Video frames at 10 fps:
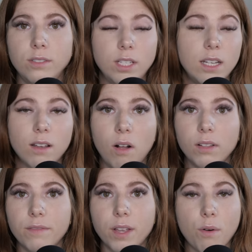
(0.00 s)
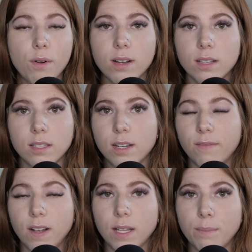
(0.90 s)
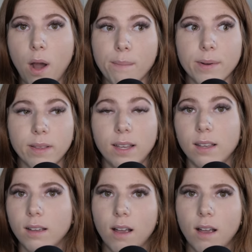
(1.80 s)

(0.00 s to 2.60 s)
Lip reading: Did all of their organs develop properly?